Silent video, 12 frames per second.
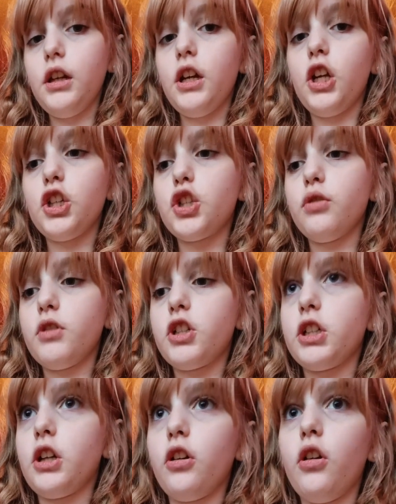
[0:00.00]
And she was
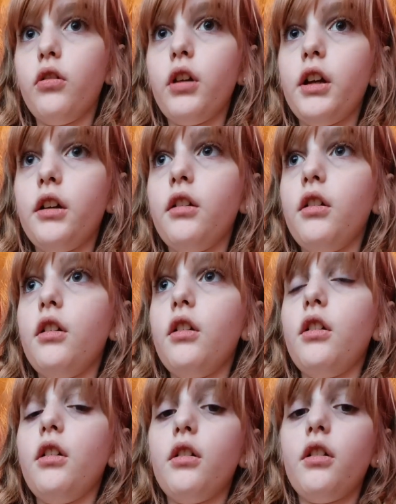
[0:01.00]
just like, okay,
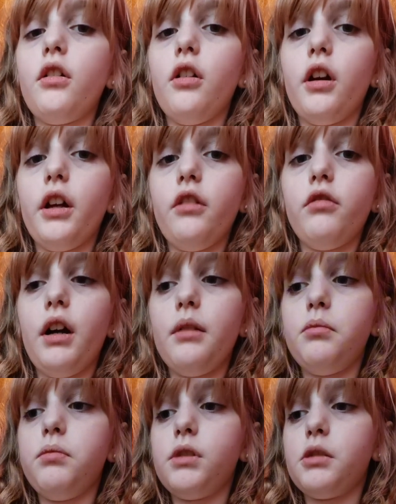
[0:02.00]
I right, grab
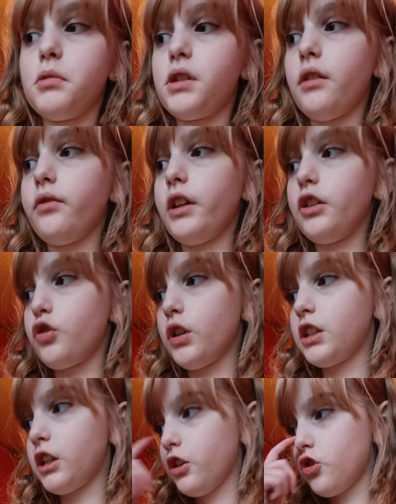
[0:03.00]
some stuff, get
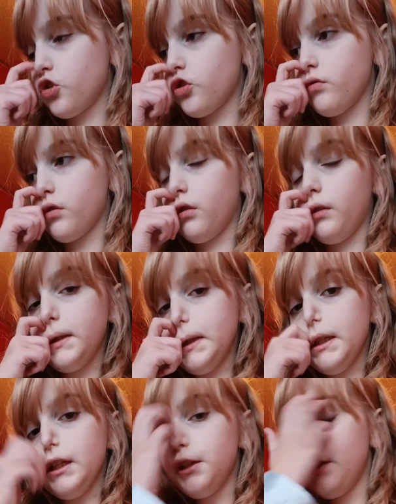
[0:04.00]
dressed, get your shoes on.
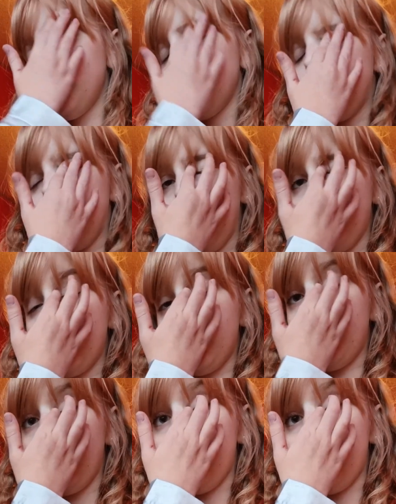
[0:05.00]
And I was just like,